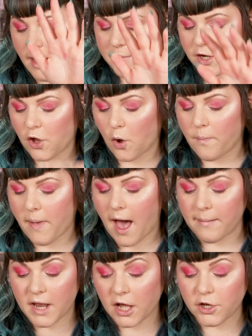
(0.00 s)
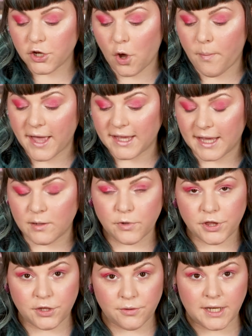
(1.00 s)
I'm not going to go back in
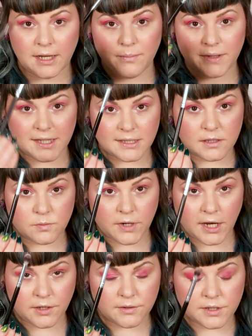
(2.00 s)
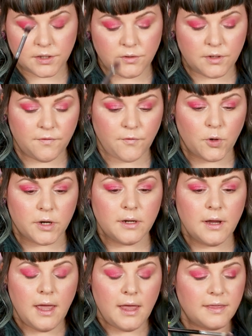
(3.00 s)
with Cutie, but this is what I use the Cutie
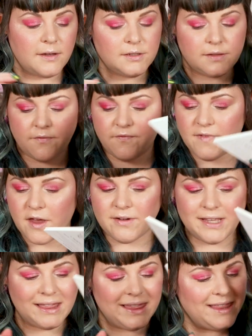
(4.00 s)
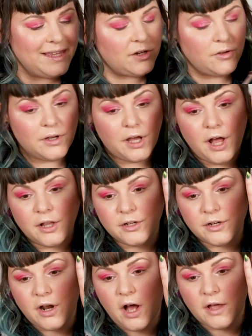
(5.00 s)
for. There's very little
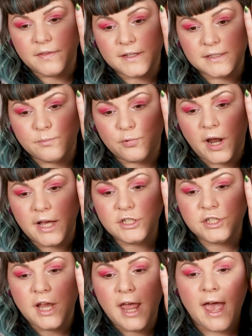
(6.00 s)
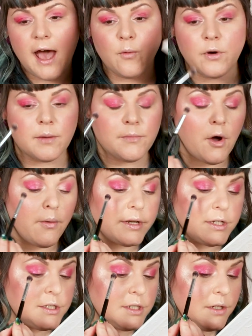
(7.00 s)
color on this brush. And what I'm going
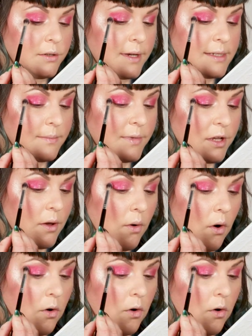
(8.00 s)
to do is I'm going to go